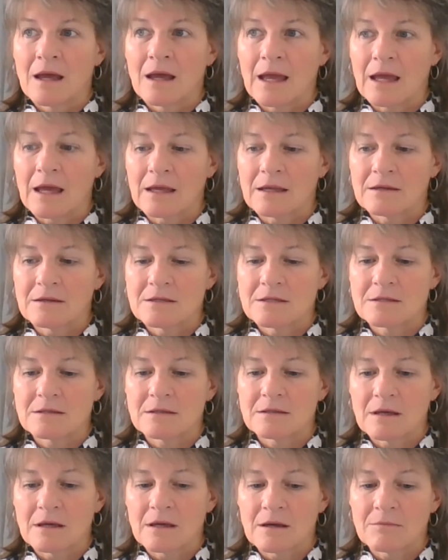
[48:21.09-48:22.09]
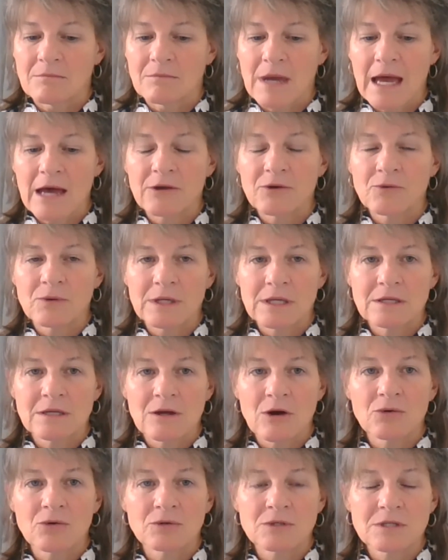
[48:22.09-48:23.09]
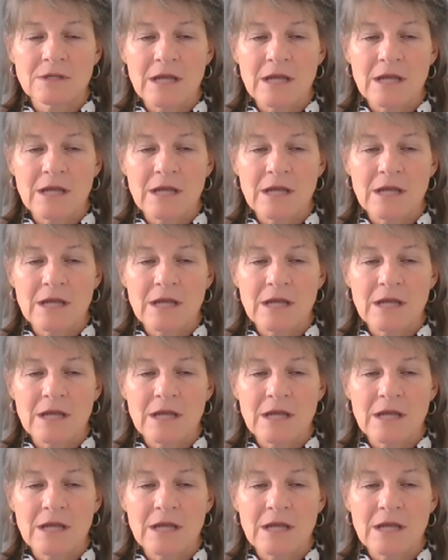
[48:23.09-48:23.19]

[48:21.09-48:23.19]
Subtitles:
how do we know,